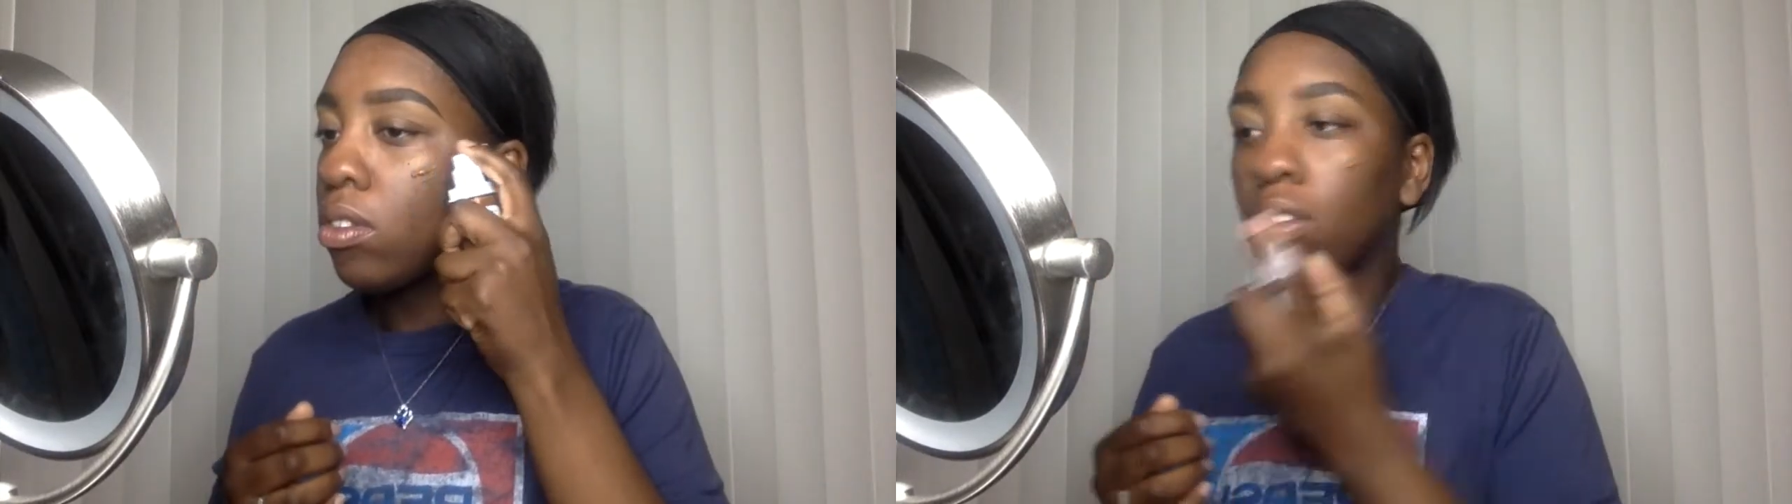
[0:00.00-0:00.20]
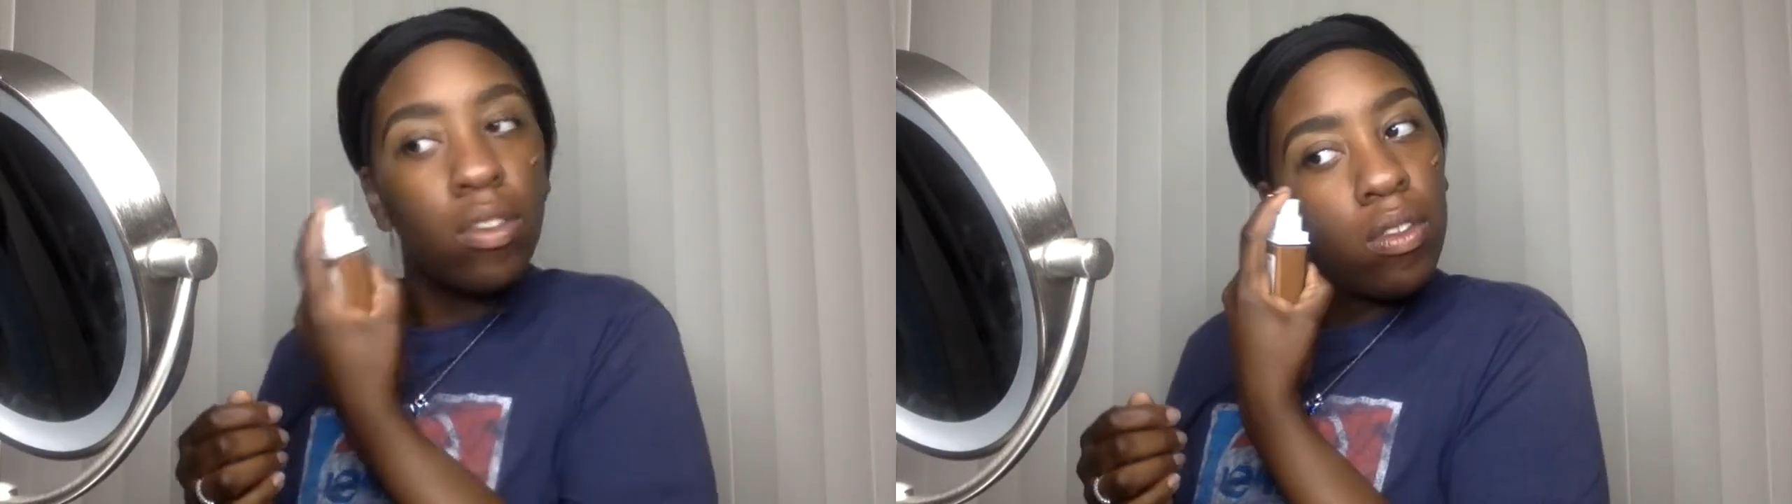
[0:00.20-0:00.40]

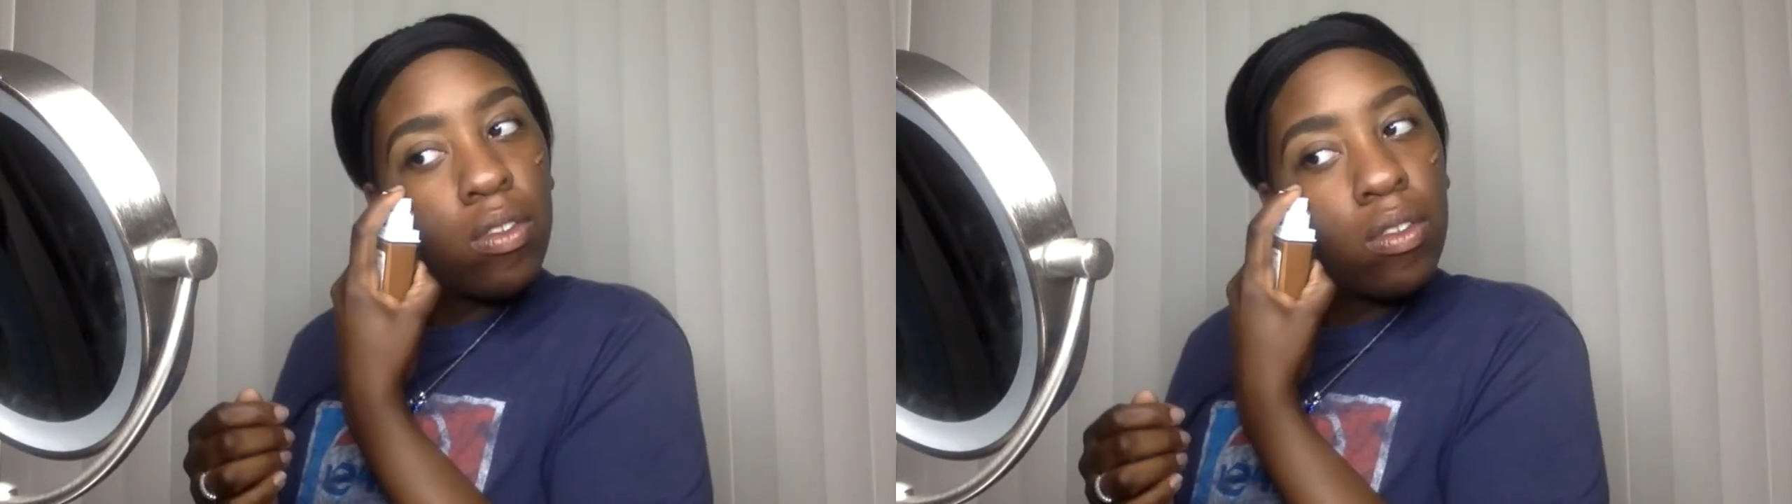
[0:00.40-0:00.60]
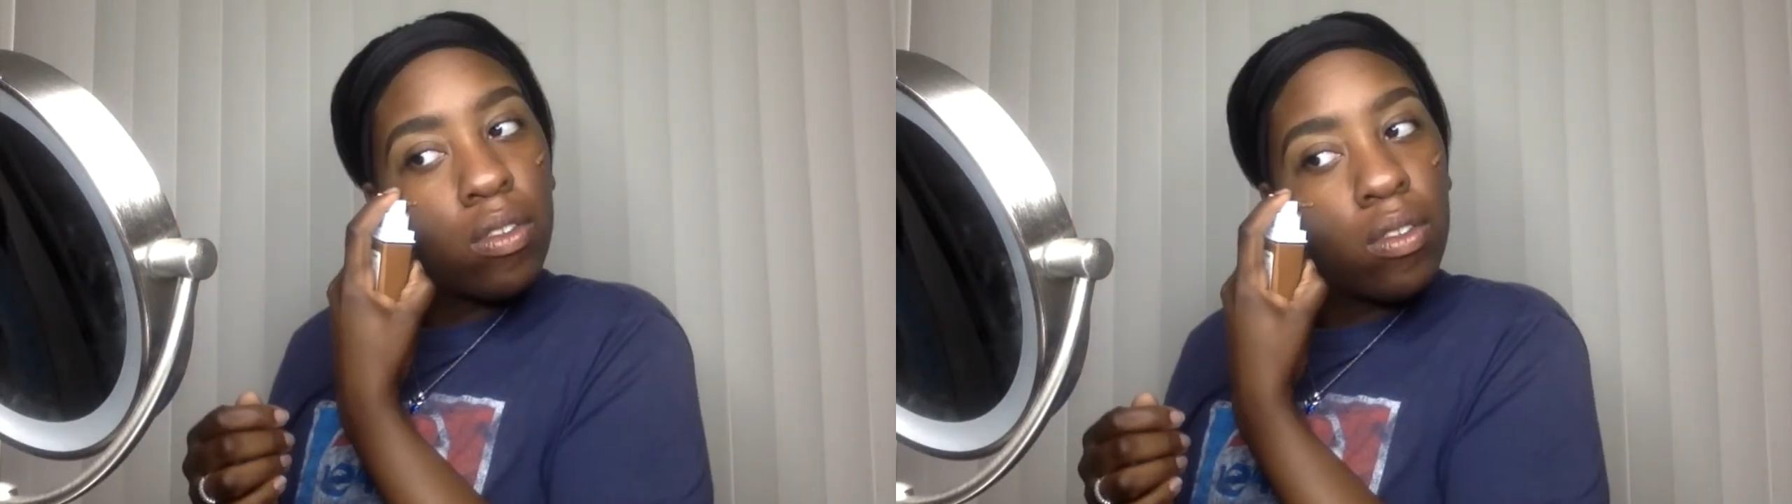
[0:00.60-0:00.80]
So I'm going to
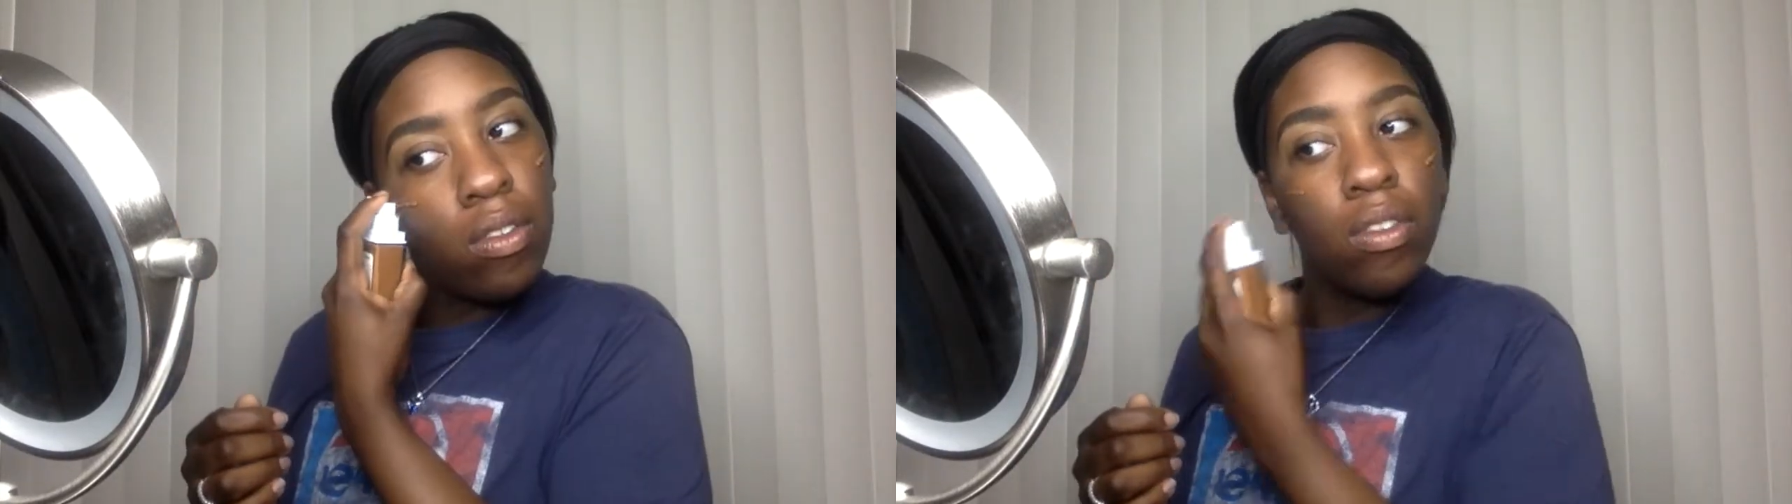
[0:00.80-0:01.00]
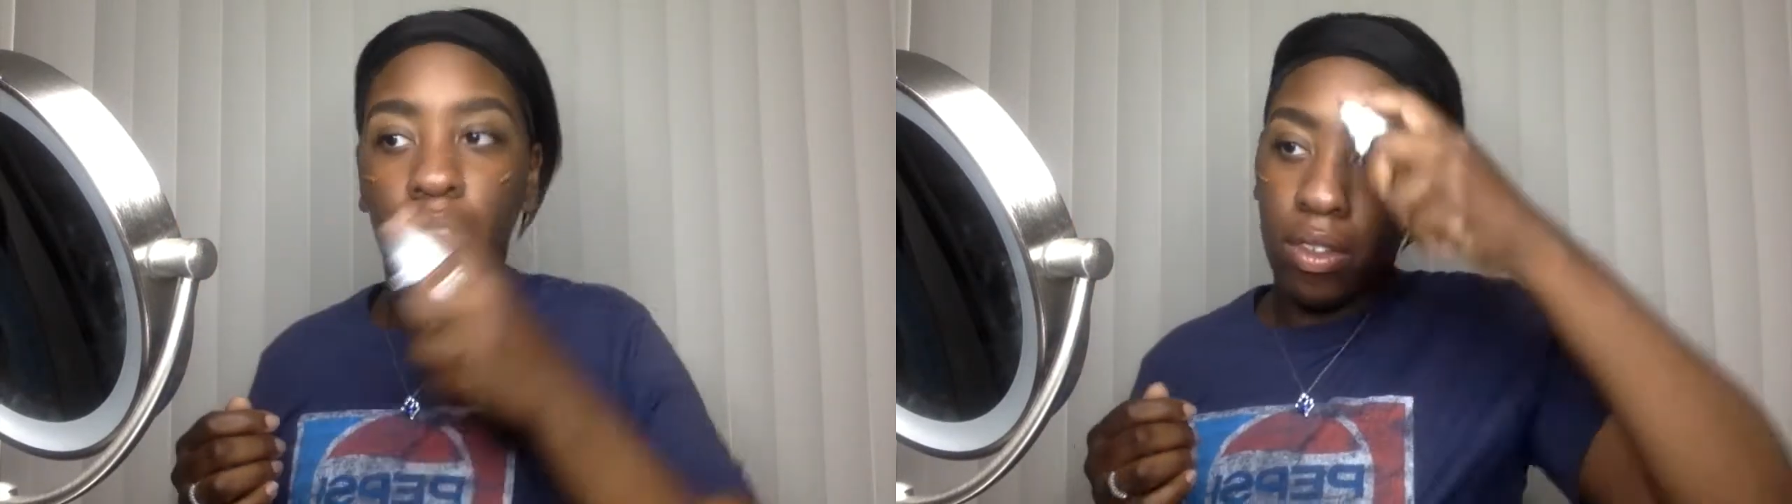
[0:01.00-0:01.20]
take
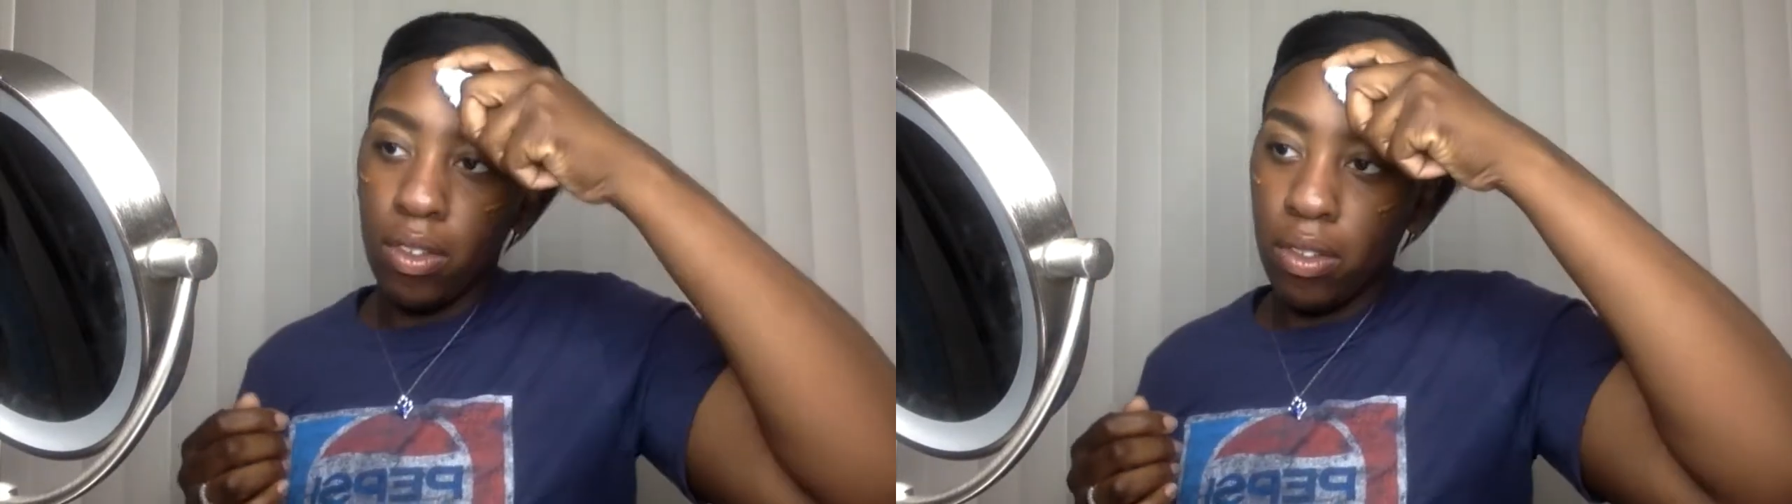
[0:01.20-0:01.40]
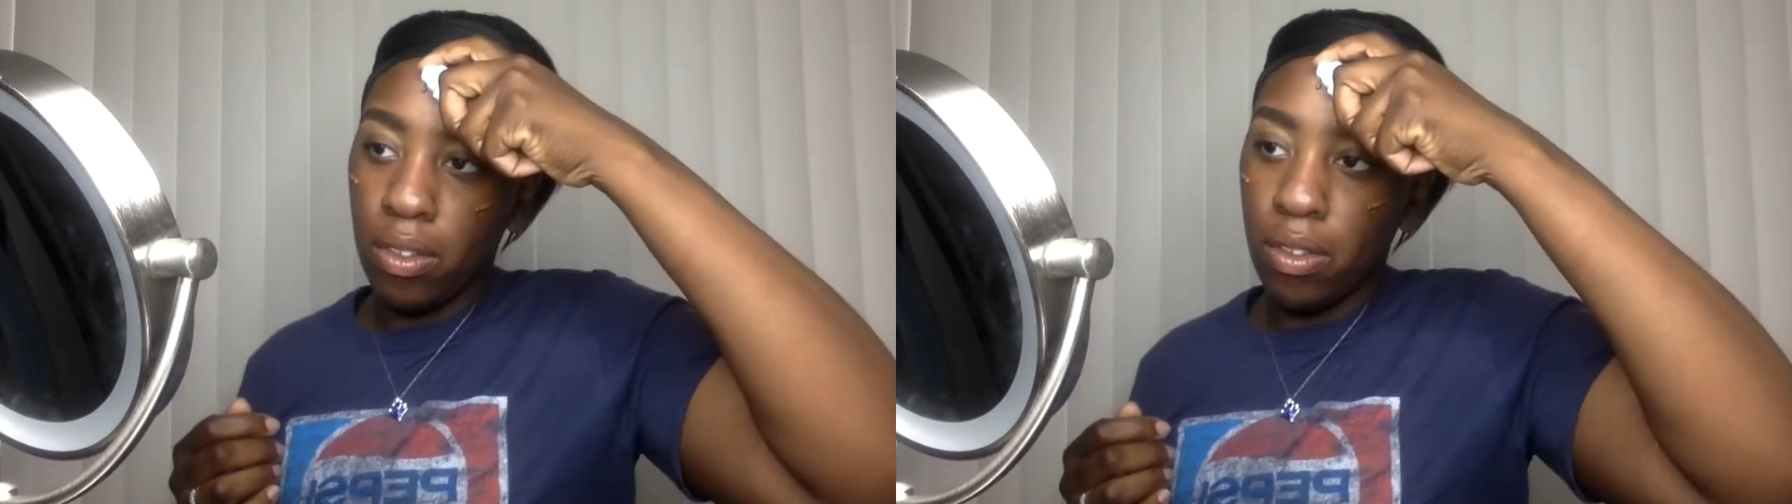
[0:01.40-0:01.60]
this,
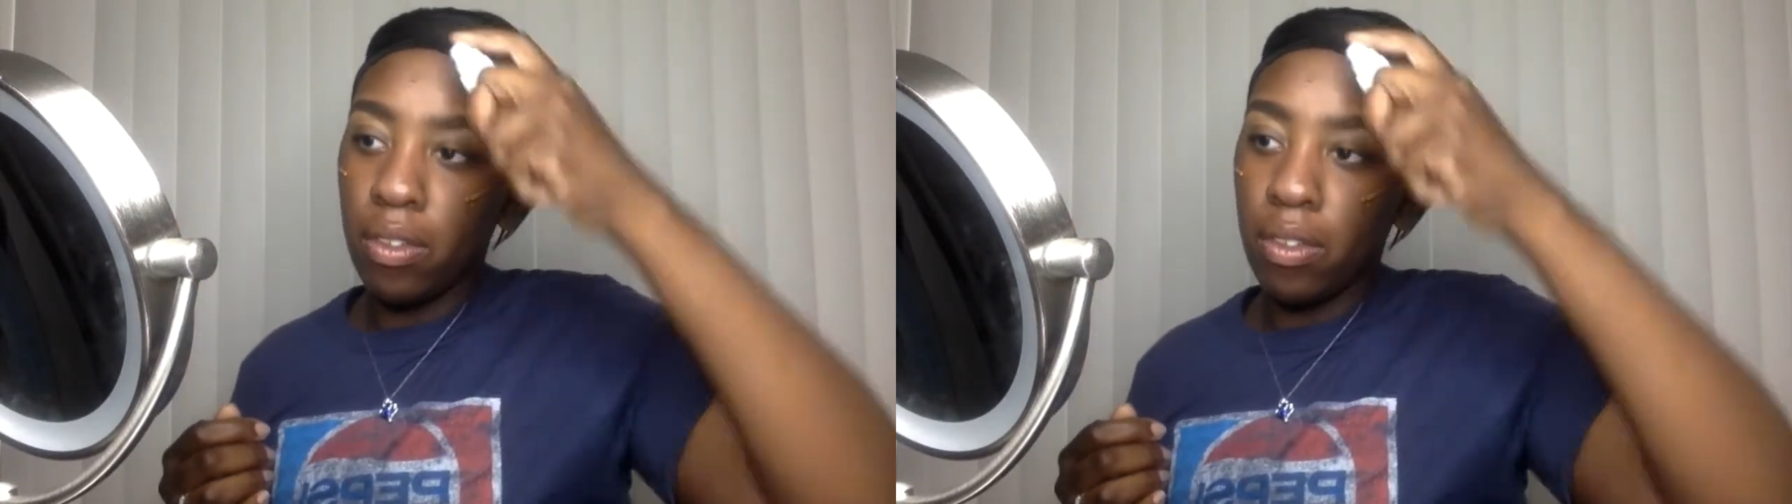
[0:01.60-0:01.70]
and